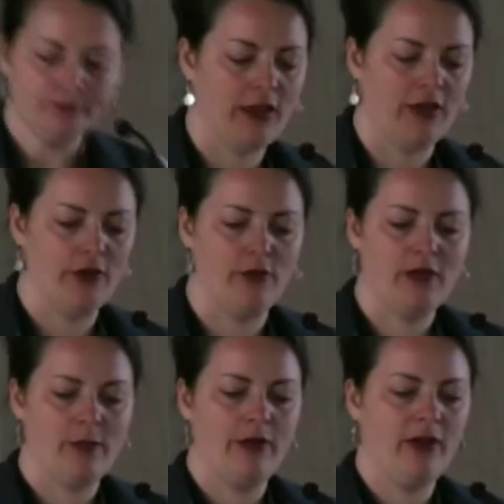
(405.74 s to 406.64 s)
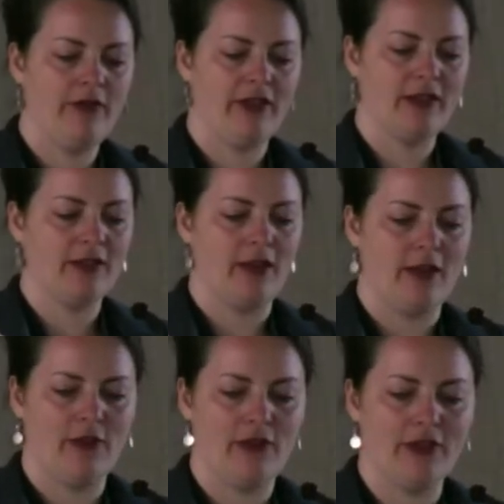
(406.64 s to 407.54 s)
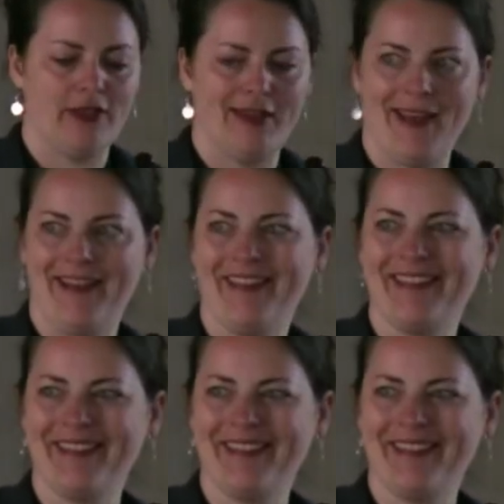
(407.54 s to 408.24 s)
Thank you. What a perfect song for today.